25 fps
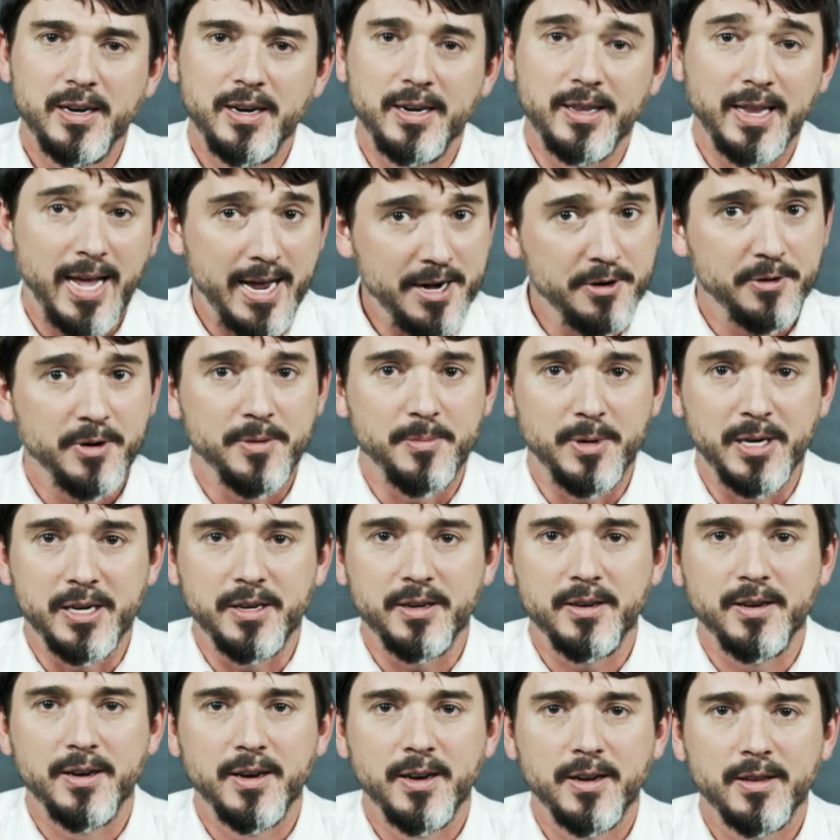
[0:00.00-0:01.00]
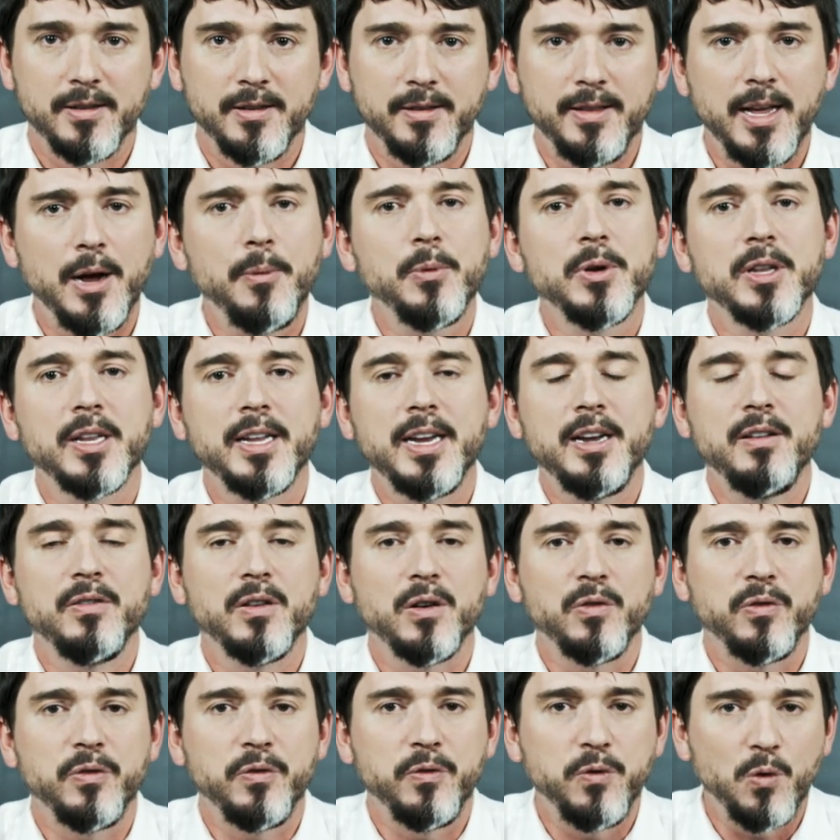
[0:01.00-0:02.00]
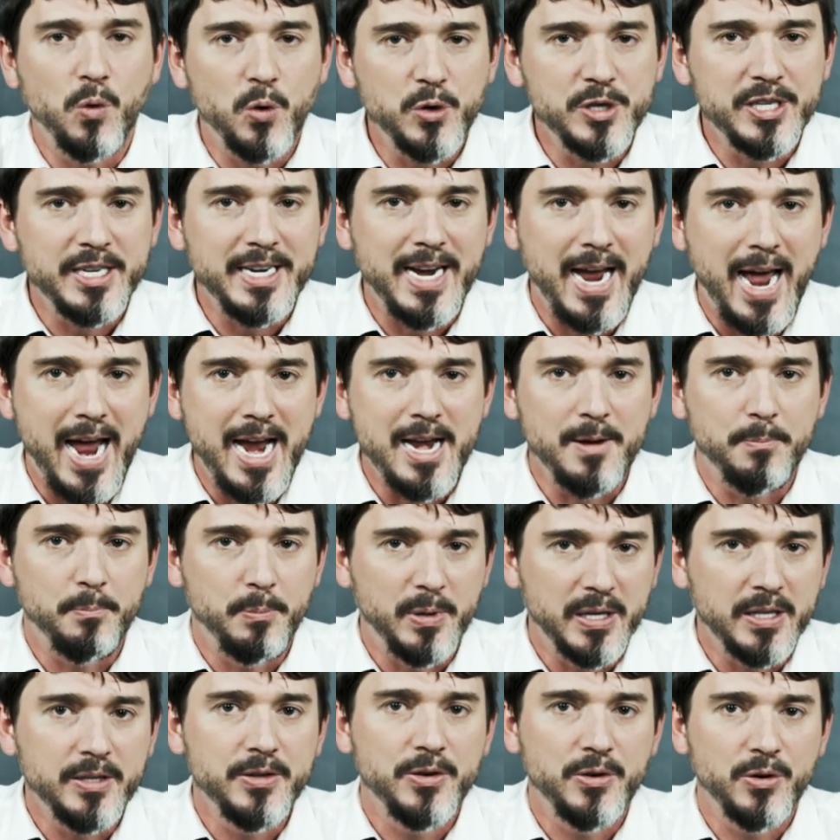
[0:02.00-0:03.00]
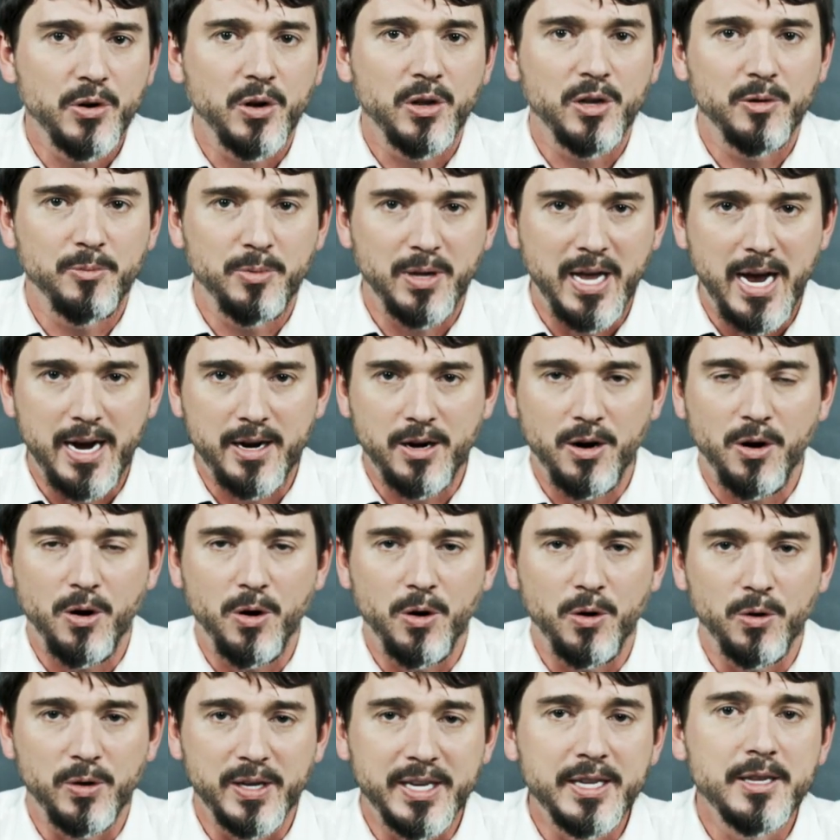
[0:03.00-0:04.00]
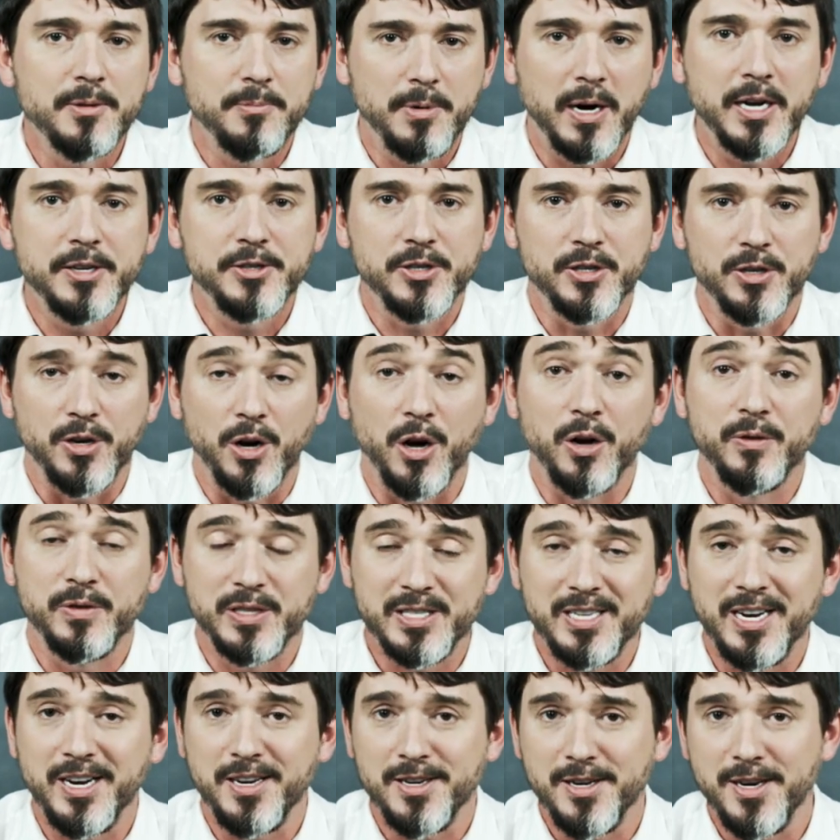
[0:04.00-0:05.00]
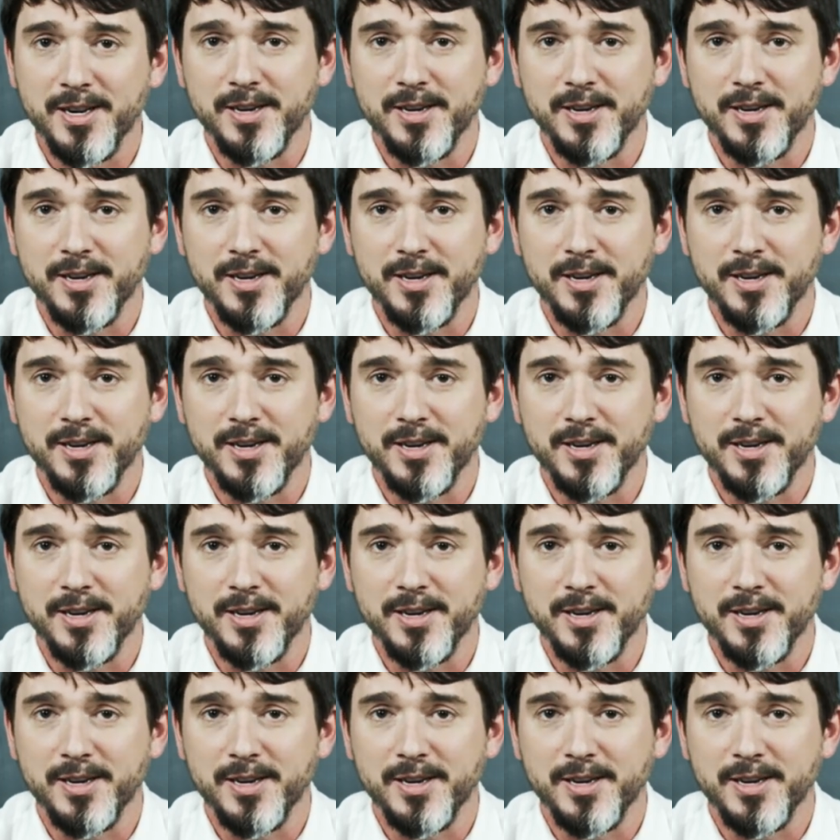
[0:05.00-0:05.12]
He later admitted that that would leave a $48 billion black hole in the budget over 10